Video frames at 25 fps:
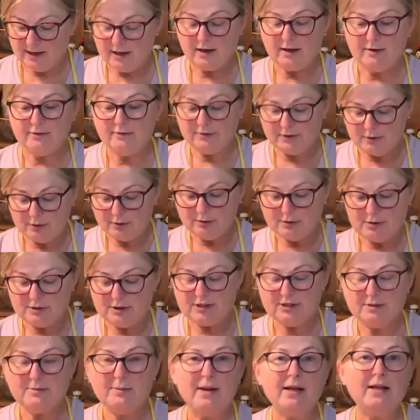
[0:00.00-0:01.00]
If you could
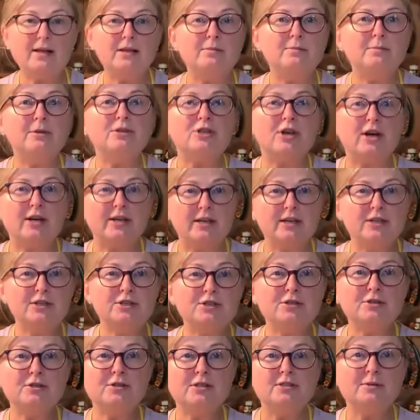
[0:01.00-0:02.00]
smell it, Mishka,
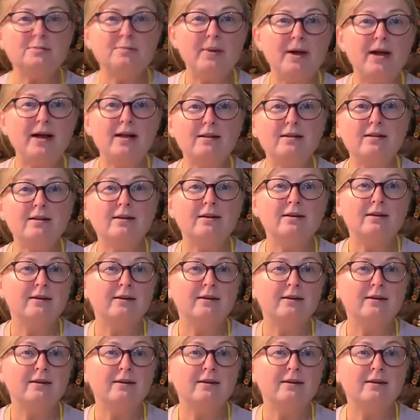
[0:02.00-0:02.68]
can't you smell